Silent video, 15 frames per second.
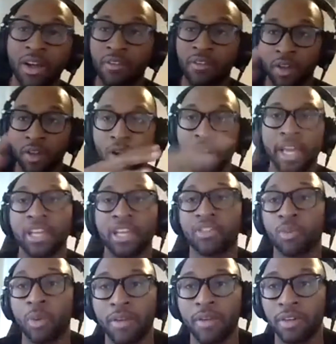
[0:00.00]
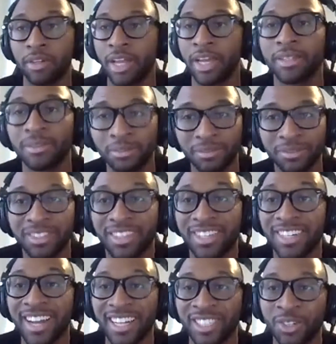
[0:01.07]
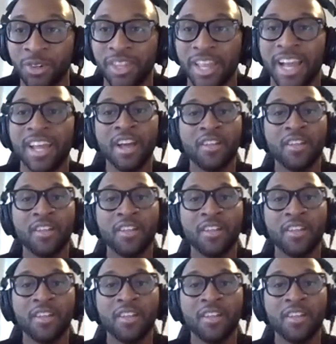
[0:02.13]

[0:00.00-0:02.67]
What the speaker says: If y'all don't like it, it's whatever. Like, they're not doing that.